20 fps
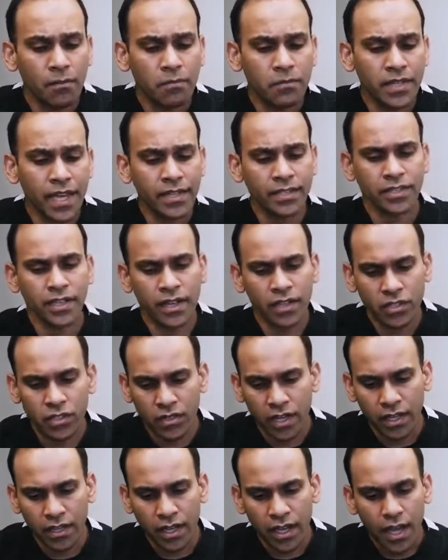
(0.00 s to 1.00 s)
Tensile
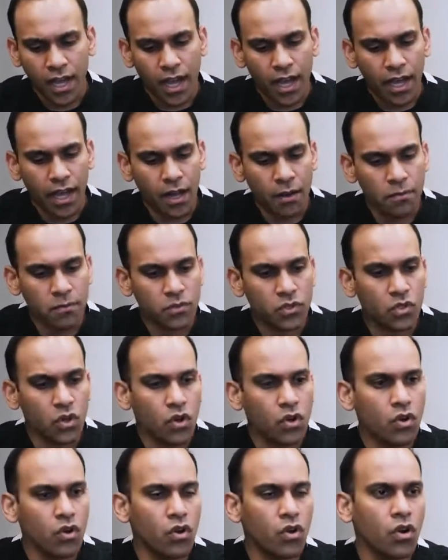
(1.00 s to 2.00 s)
strength.
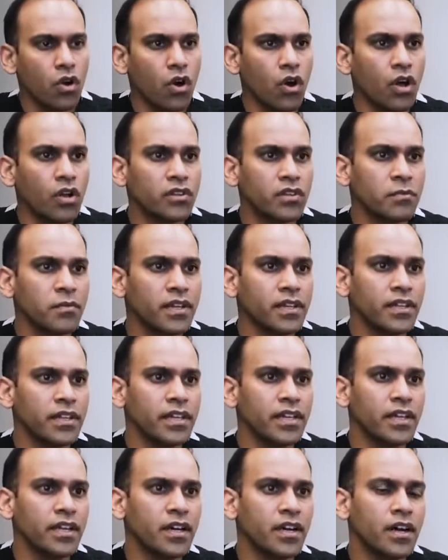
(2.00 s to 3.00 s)
So
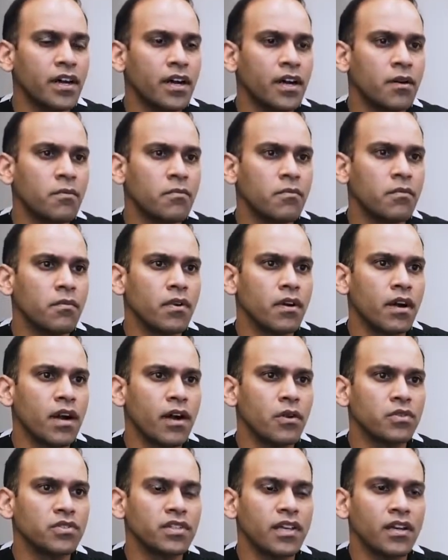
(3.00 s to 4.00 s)
ultimately,
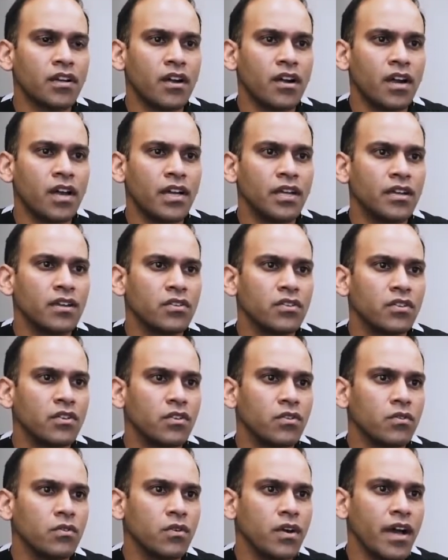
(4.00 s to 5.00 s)
I was like, all right, you
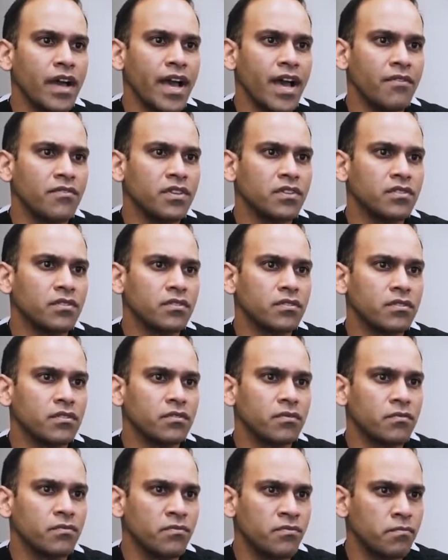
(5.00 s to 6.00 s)
know, I have this
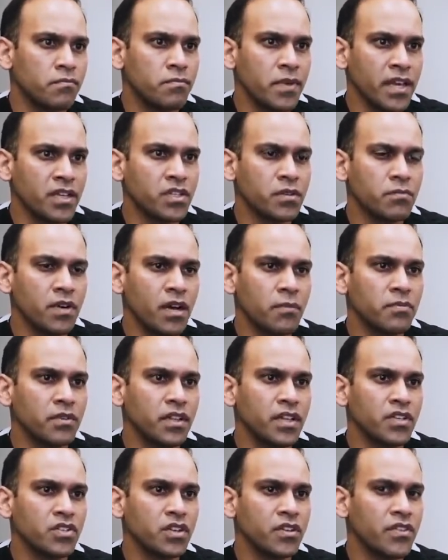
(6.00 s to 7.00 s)
patient
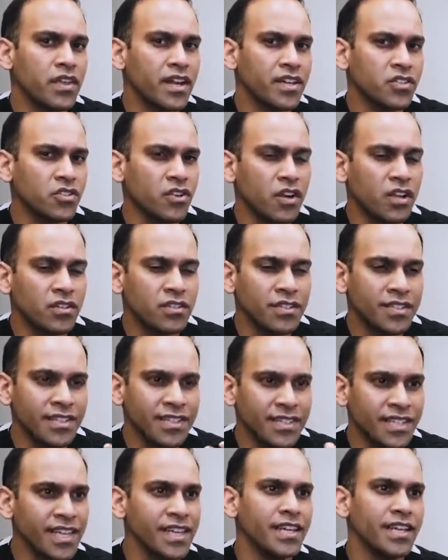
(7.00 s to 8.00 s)
population, and then I started
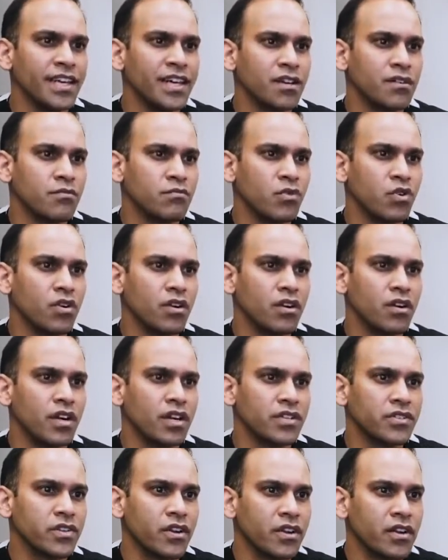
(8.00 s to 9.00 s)
seeing it more. I
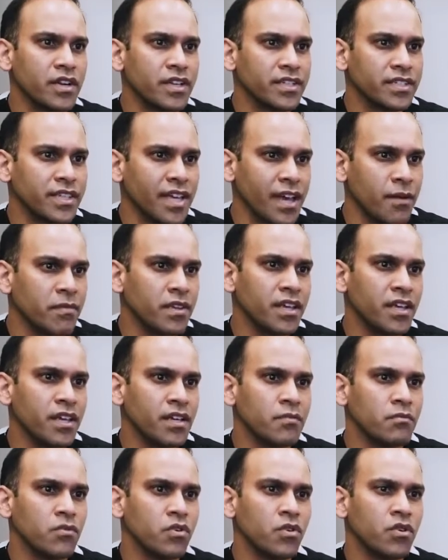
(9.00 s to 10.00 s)
started examining it
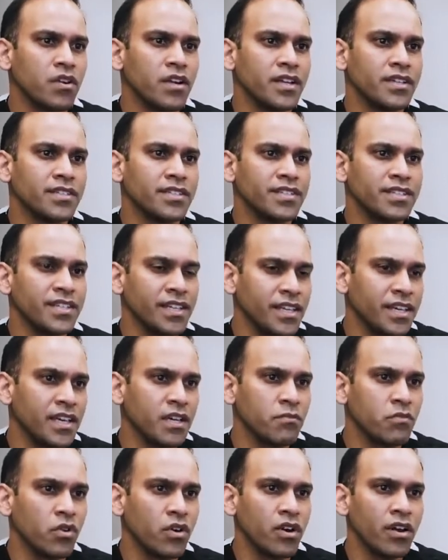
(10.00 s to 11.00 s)
more and seeing it
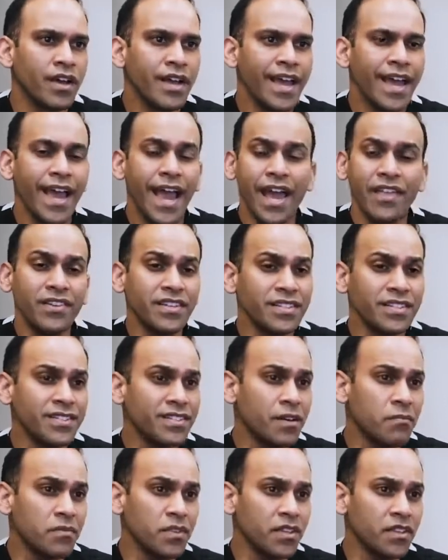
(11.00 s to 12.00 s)
more. And this is
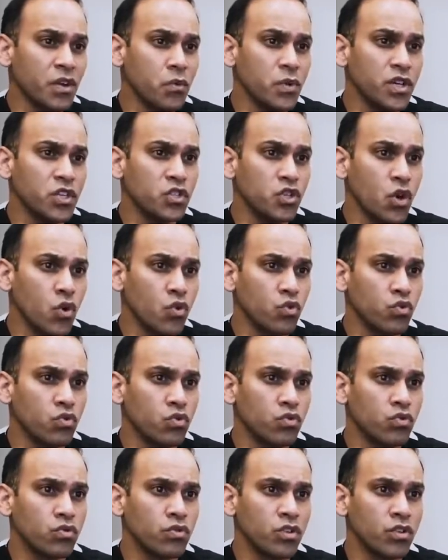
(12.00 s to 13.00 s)
something that we don't
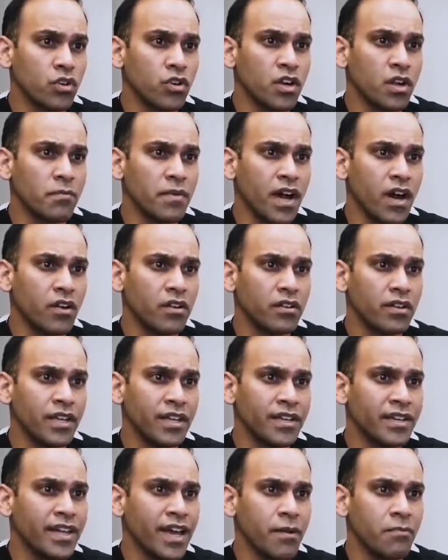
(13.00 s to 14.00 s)
learn about in
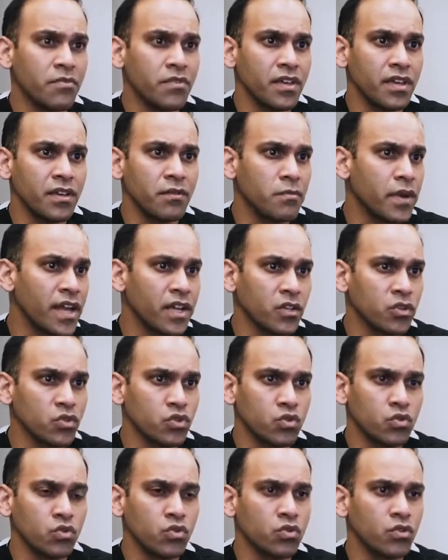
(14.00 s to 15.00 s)
depth in medical
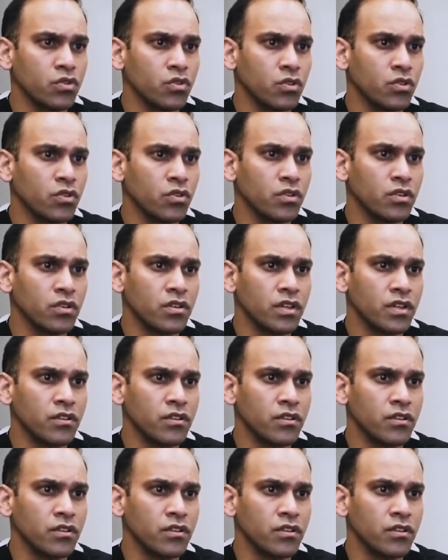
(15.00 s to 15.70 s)
school or